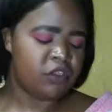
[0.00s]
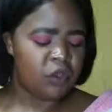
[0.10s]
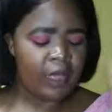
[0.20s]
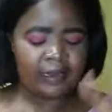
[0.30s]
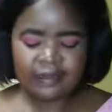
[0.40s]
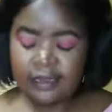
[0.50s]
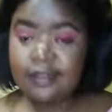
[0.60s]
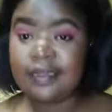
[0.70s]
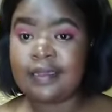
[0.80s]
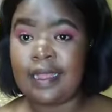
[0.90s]
So I take
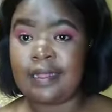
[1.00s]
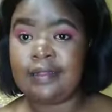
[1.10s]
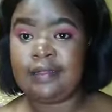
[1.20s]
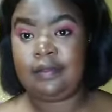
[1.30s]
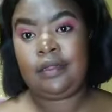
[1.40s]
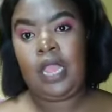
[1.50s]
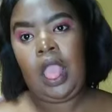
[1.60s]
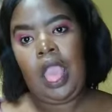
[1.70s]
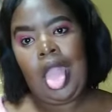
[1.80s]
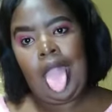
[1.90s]
the taxi
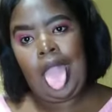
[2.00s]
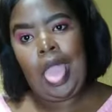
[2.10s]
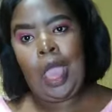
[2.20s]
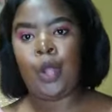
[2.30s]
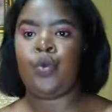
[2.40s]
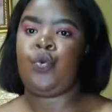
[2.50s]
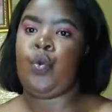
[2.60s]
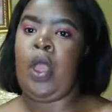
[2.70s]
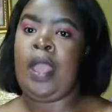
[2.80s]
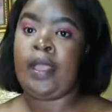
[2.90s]
and
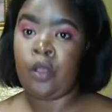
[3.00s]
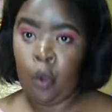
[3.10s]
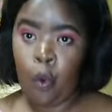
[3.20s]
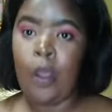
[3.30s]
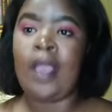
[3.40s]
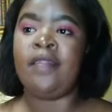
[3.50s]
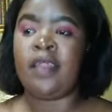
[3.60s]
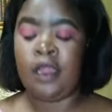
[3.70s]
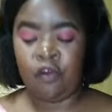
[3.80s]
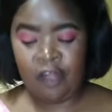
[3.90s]
I go, and
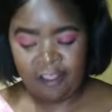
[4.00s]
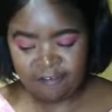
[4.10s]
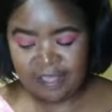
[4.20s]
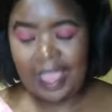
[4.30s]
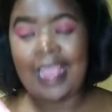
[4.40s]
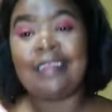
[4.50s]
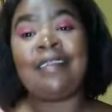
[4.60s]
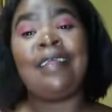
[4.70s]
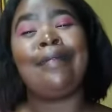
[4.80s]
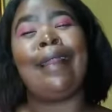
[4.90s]
then I arrive there. I
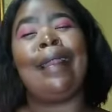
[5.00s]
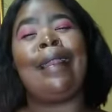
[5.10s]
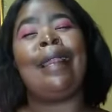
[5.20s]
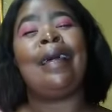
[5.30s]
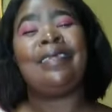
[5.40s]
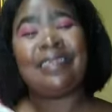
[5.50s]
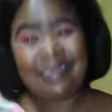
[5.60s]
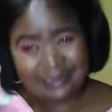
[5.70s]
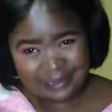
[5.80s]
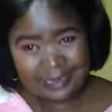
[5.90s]
take the last
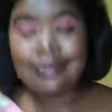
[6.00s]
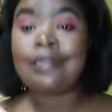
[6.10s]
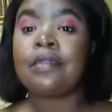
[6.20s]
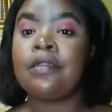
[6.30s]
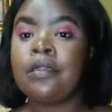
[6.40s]
cent.